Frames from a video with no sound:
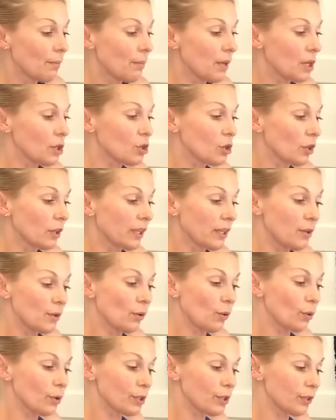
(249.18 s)
Make sure that you
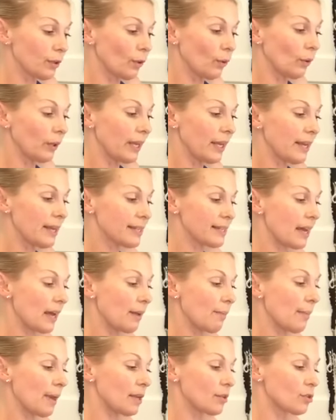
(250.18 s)
go slowly, as
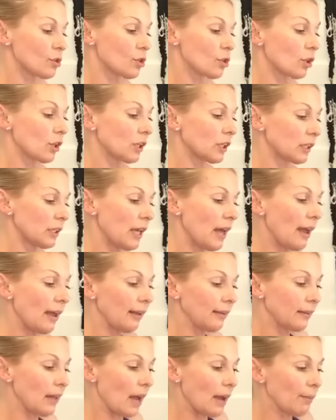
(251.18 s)
I mentioned.
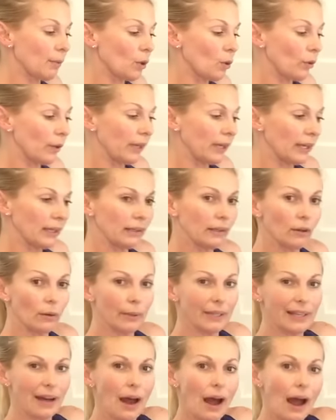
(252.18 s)
Now I'm going a little
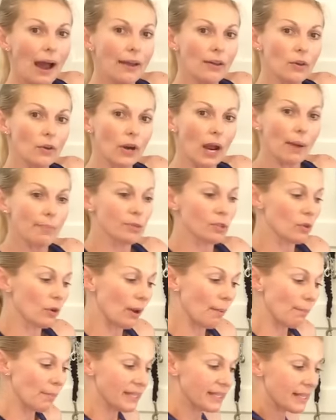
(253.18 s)
bit higher up, so
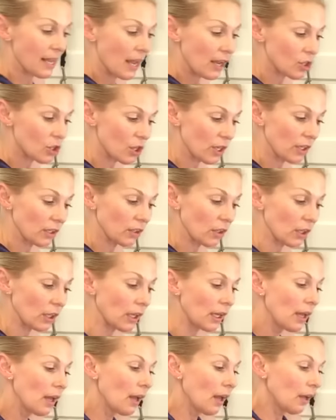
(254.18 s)
I'm massaging
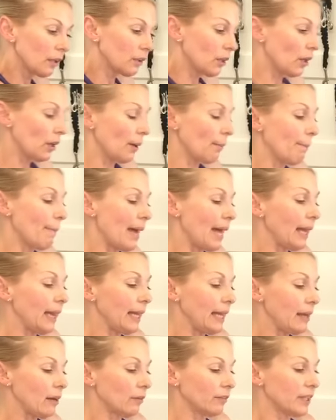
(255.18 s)
the
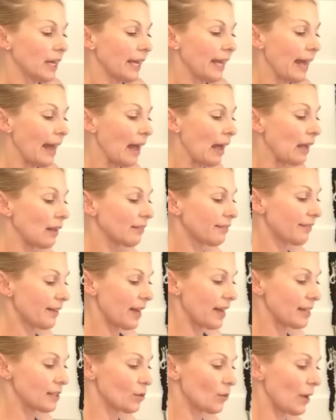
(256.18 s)
belly of the calf
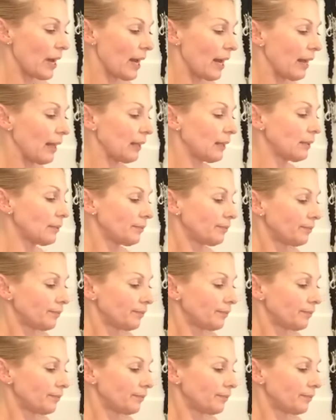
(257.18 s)
as well.